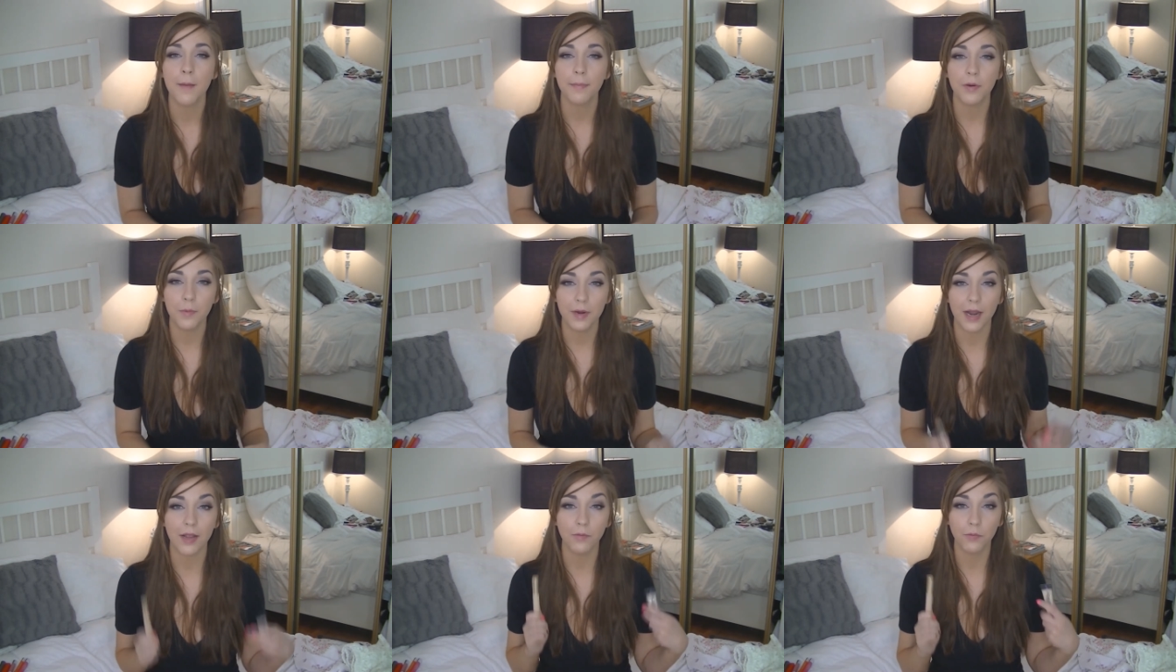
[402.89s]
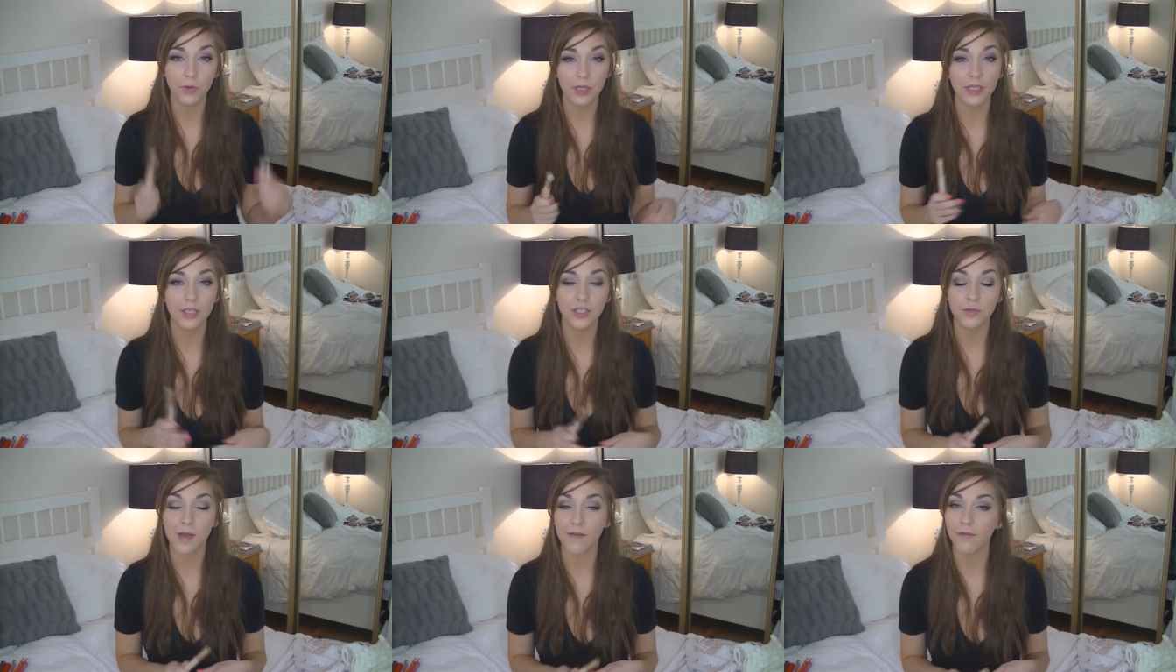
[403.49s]
But when I really
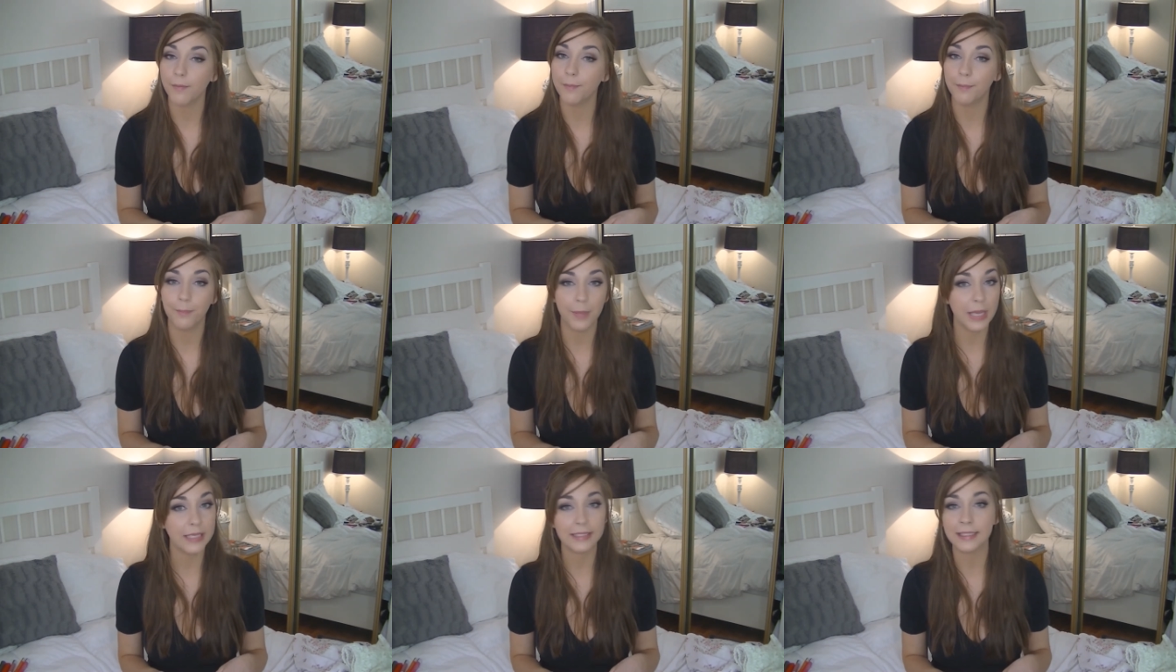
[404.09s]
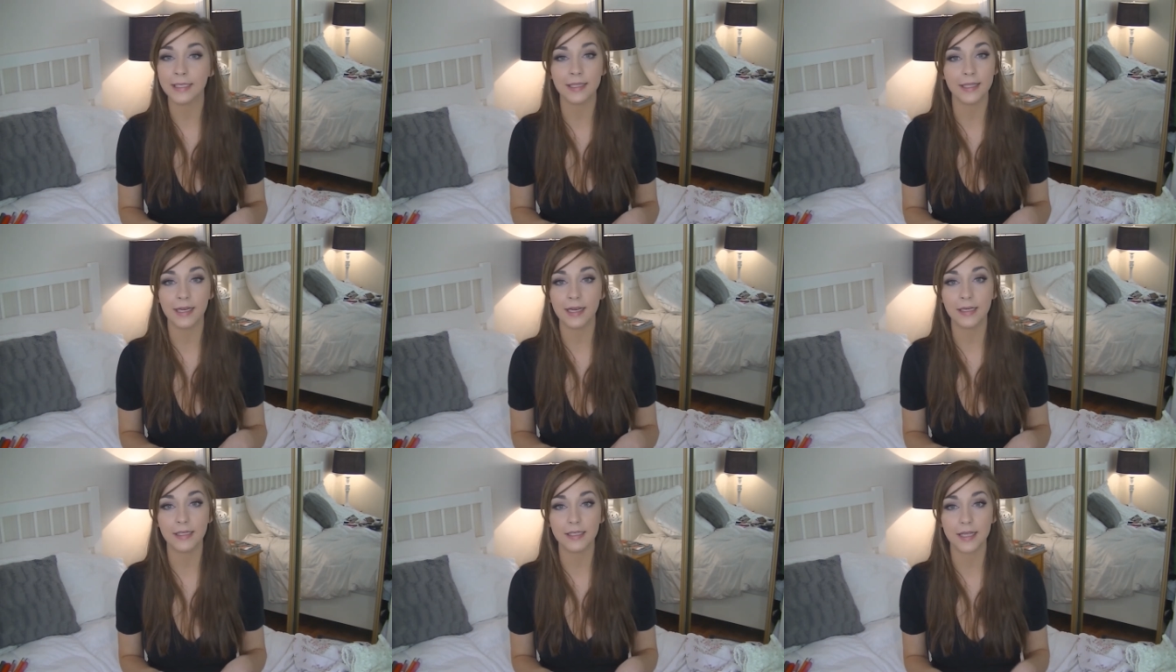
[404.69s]
do have a big zit that
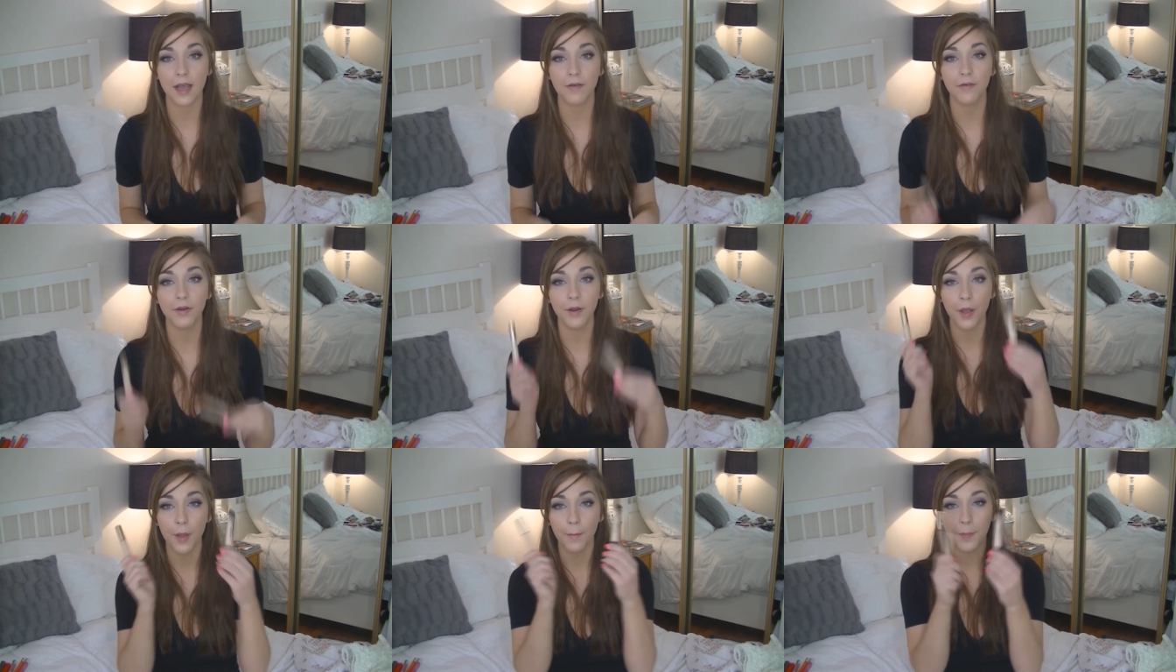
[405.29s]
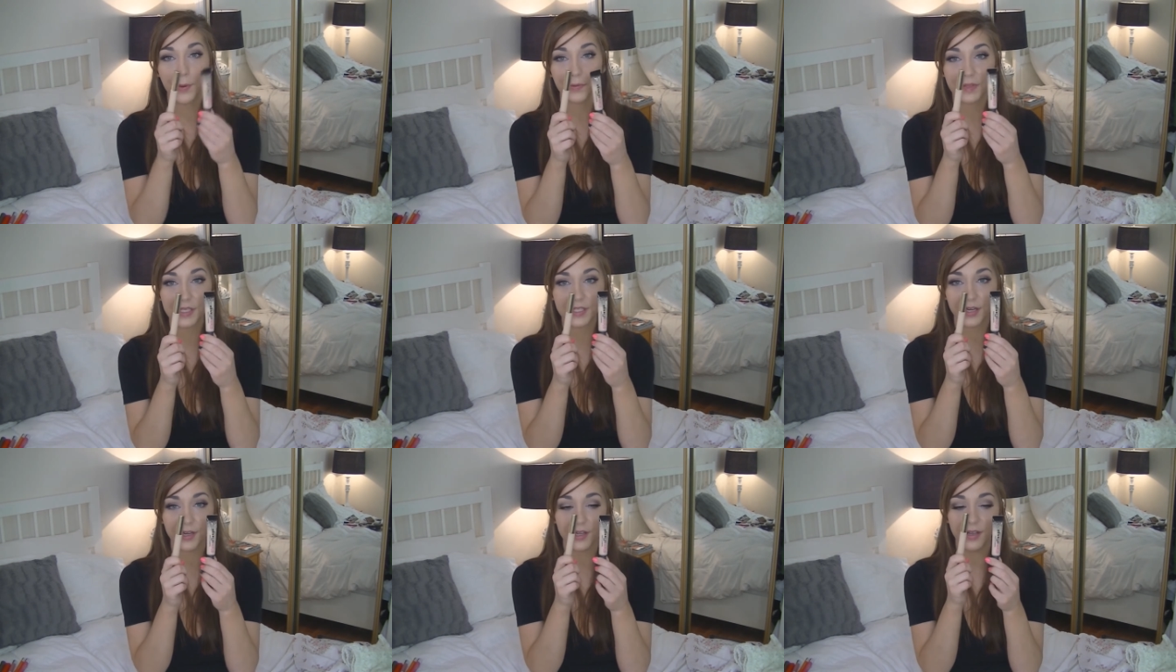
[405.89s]
I need to cover, both
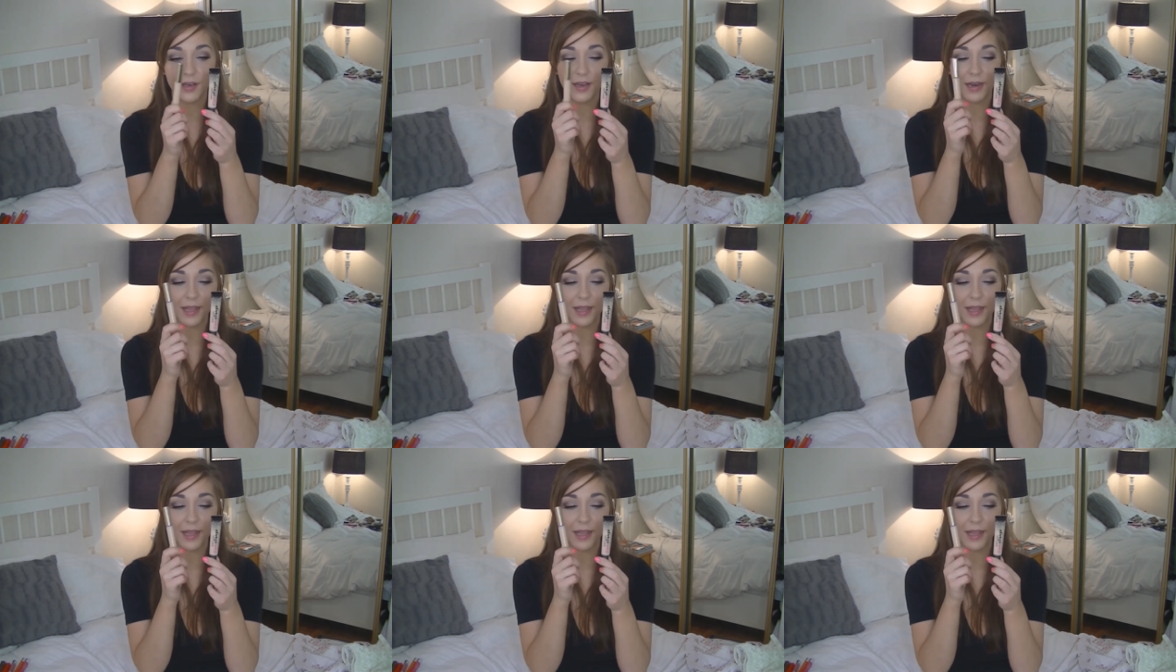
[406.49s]
these are good.